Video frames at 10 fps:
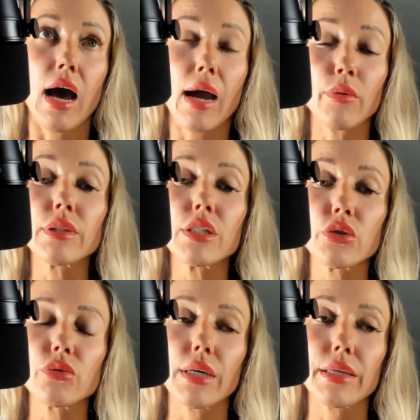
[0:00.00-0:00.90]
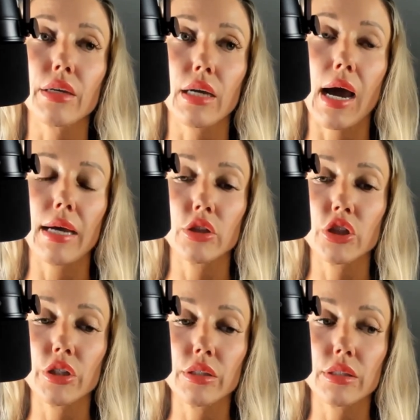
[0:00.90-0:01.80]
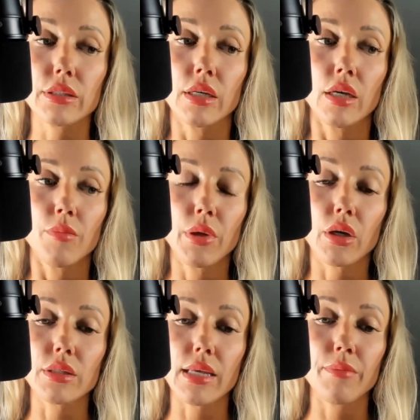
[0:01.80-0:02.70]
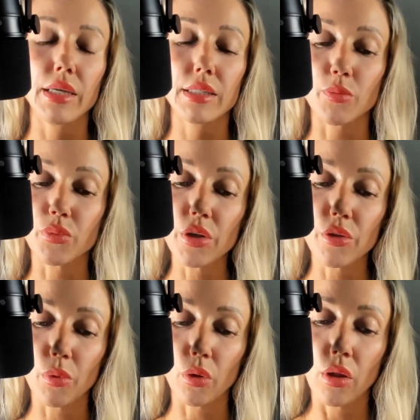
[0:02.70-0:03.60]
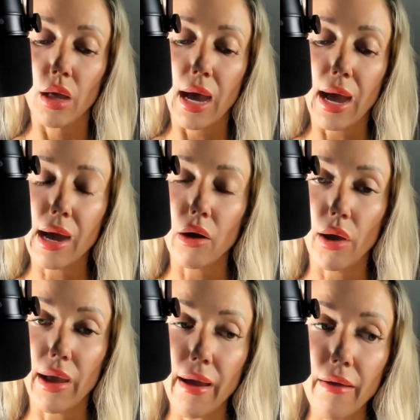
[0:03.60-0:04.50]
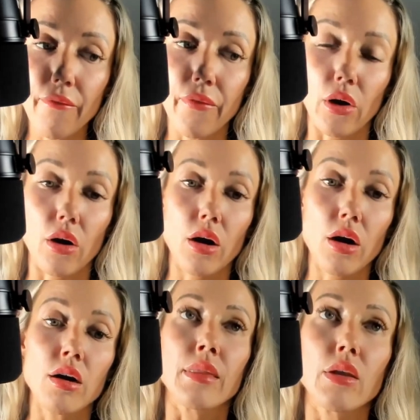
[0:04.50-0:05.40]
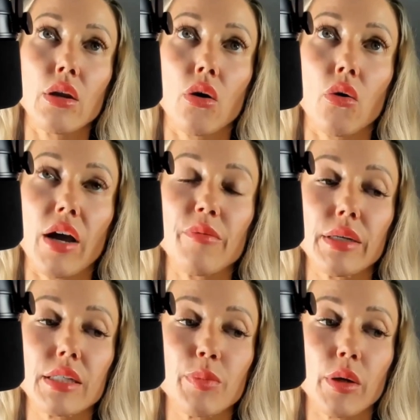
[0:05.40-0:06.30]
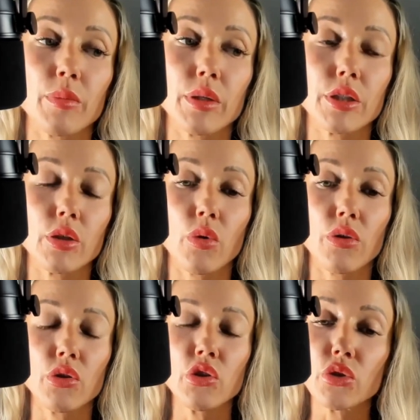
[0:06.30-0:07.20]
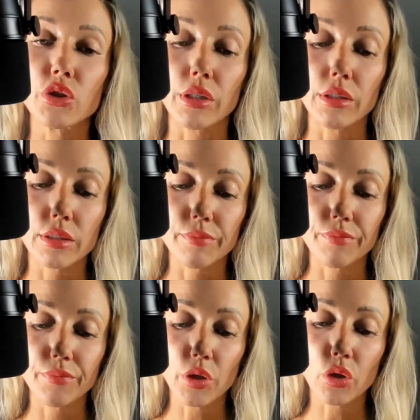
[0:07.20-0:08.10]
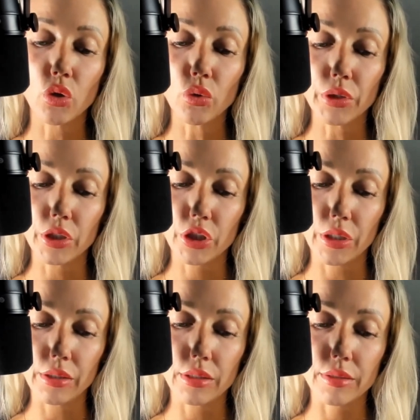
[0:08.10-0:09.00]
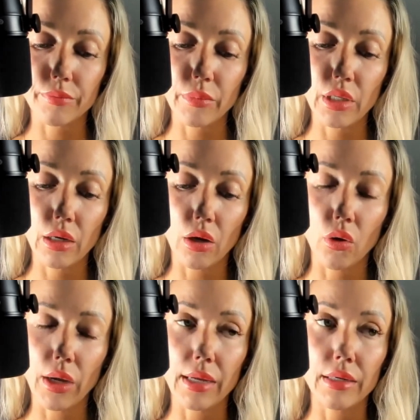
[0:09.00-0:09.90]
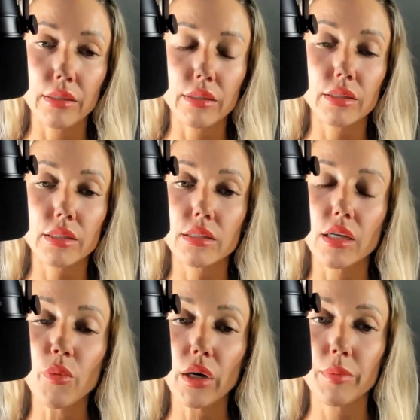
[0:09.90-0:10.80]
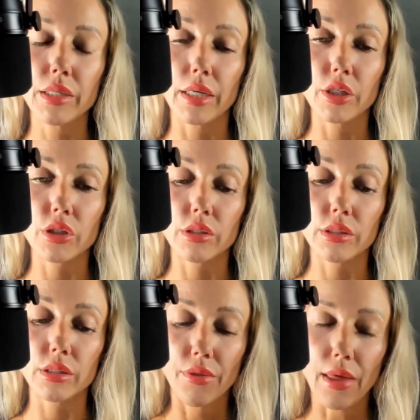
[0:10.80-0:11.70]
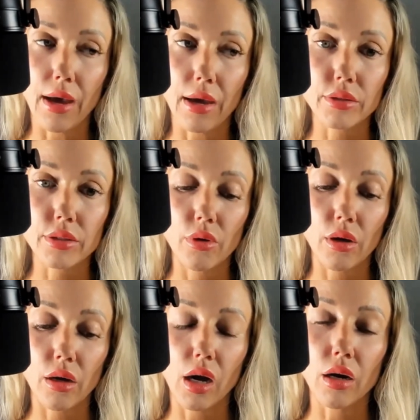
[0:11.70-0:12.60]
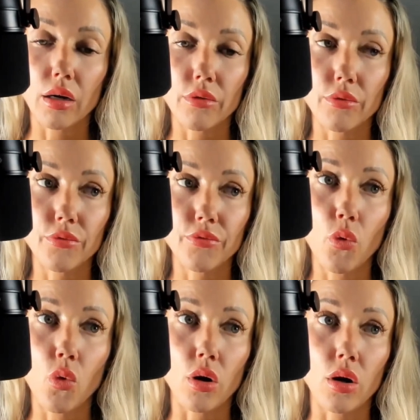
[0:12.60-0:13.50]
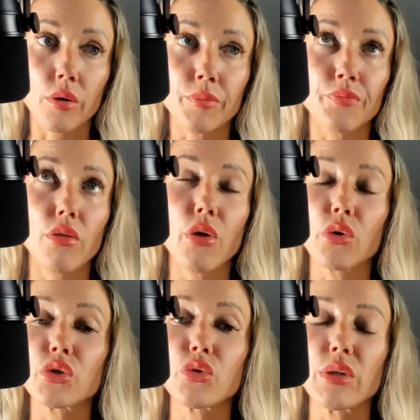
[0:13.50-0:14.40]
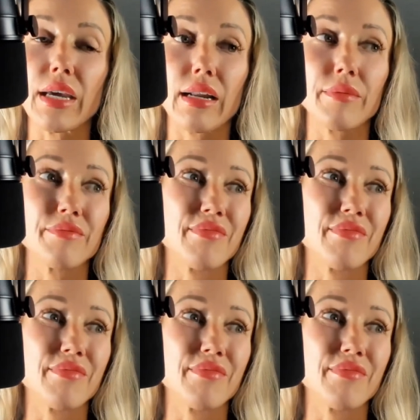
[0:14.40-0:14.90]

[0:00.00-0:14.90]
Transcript: I really do like the cotton sheets because that makes it breathable. However, you know, I've been experimenting with new sheets. They're cooling sheets, you know, and some recommendations that are for those who get